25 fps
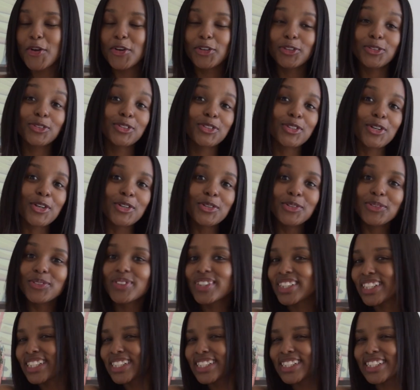So
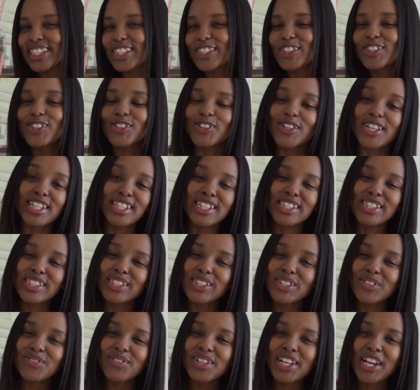let's get straight into
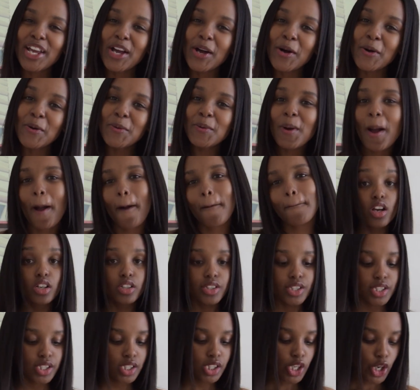the video.
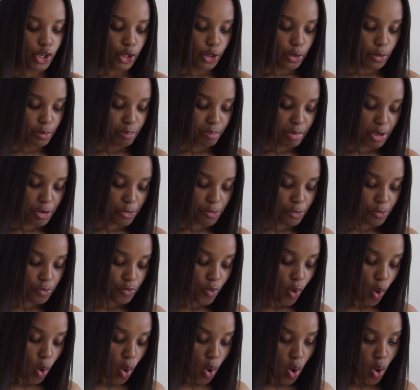So
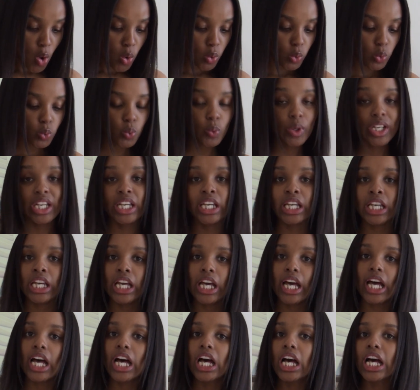before
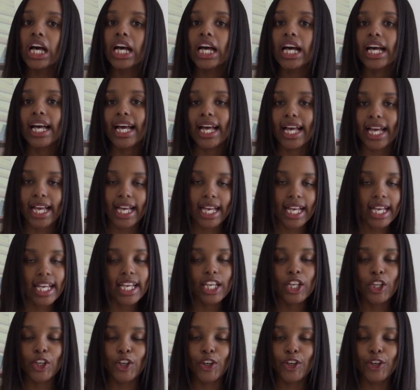we
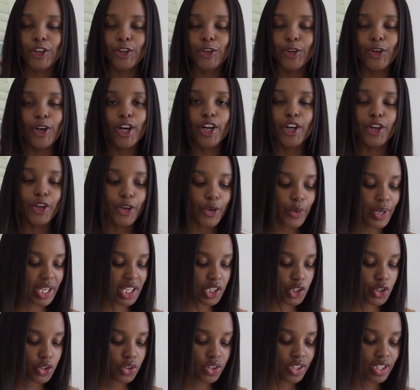go
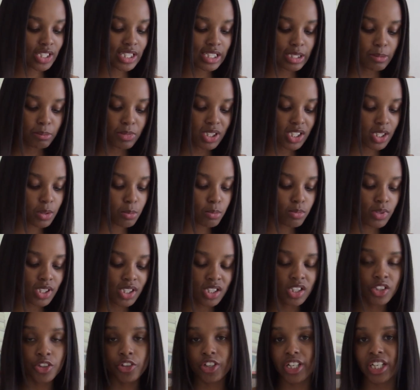into the symptoms
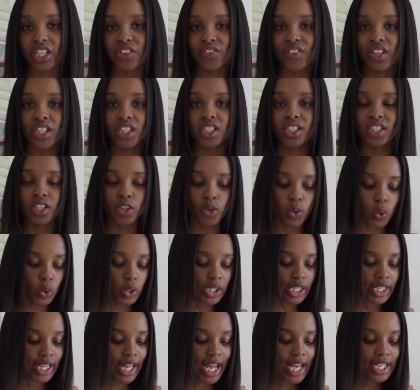and the cravings and all
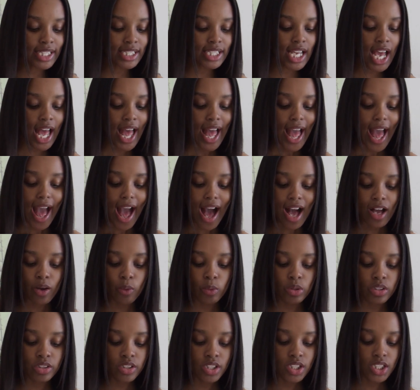of that, I
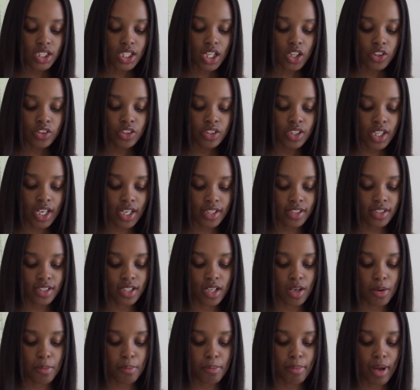want to tell you
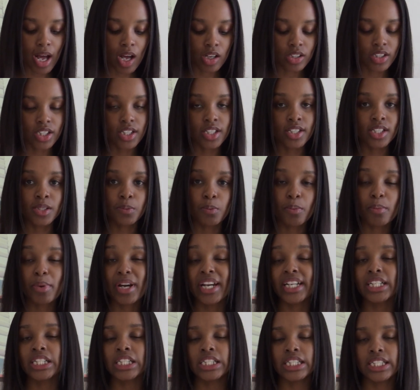guys about this
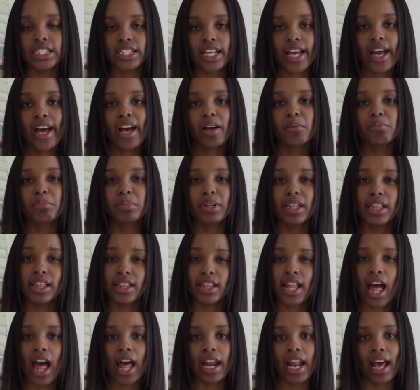pregnancy app
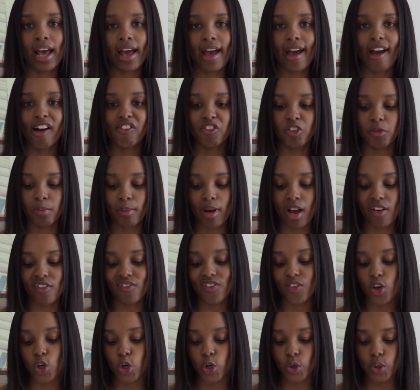that I have on my
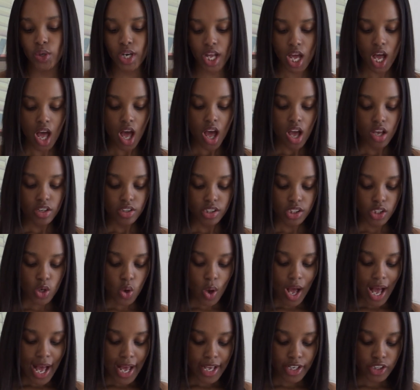phone.
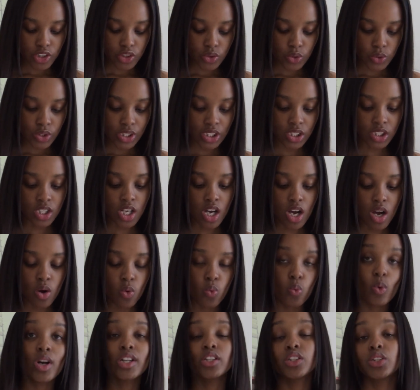So I use the
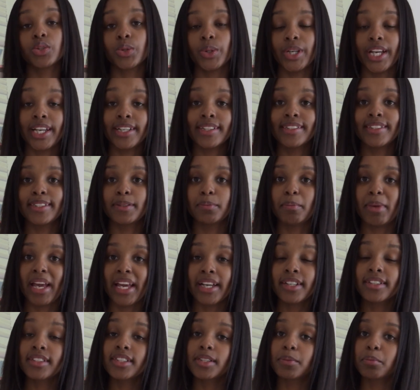What to
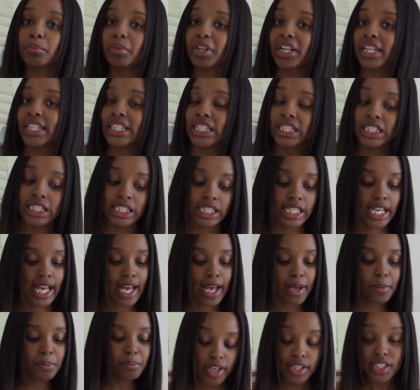Expect pregnancy
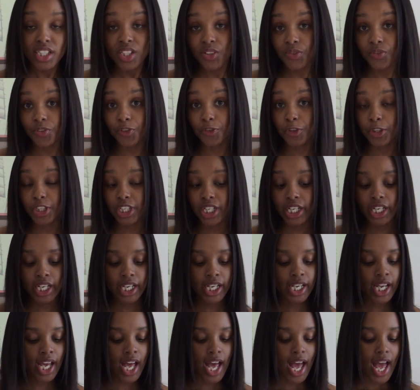app. It's
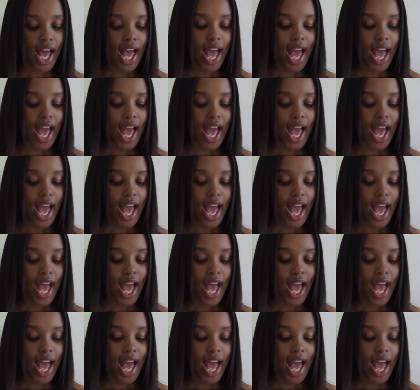free,